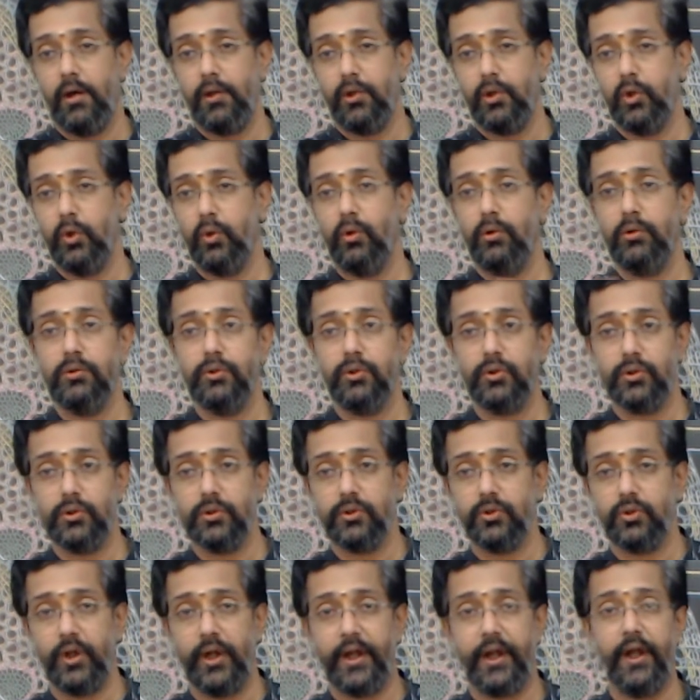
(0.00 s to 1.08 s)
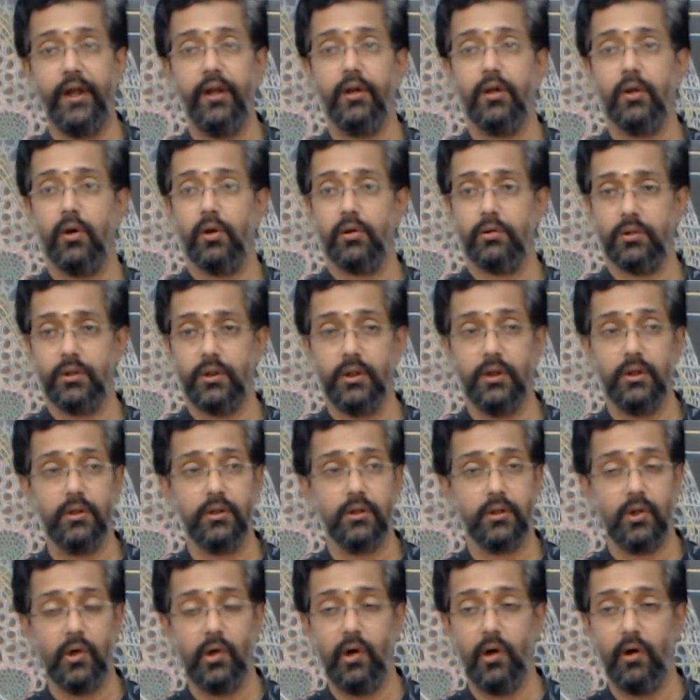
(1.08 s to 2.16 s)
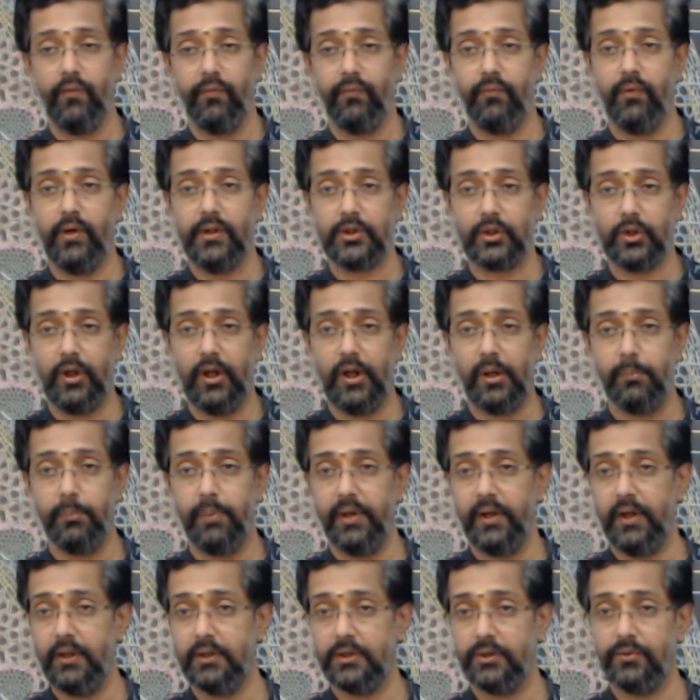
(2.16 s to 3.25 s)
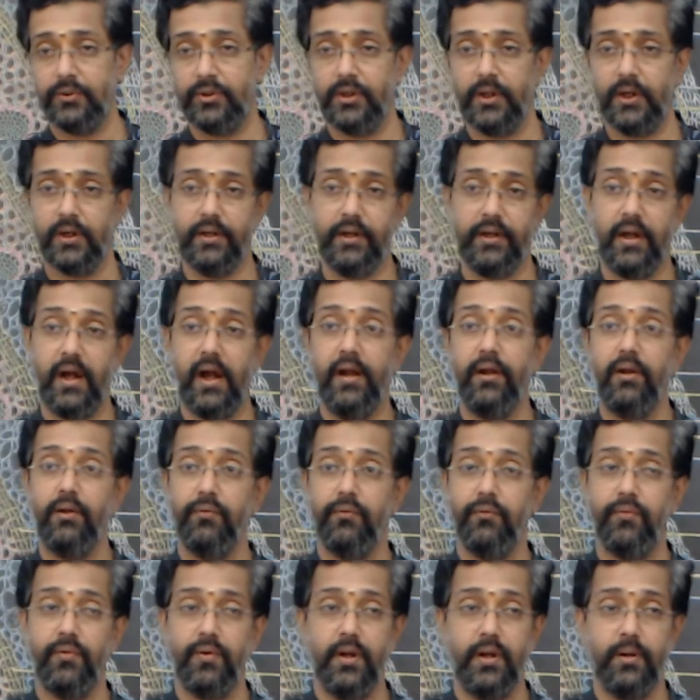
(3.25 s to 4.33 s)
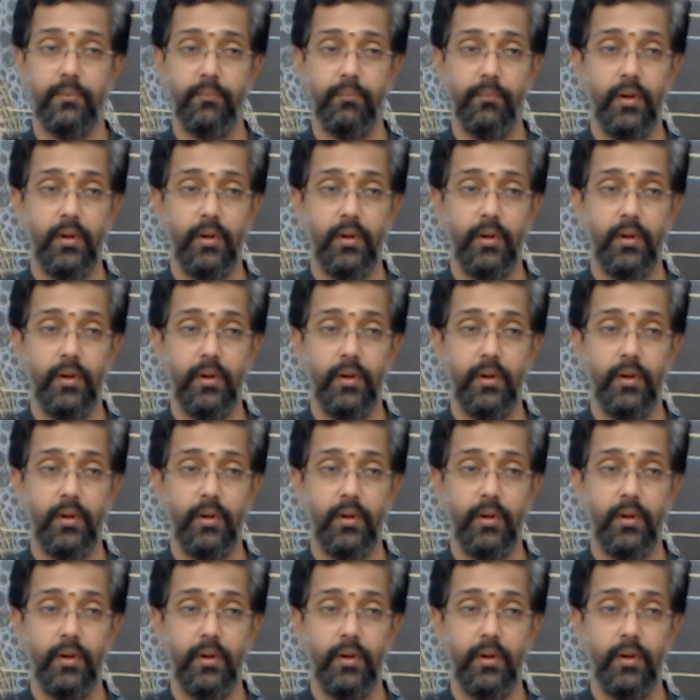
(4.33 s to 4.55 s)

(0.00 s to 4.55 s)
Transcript: those second or third row of vascular bundles which are derived from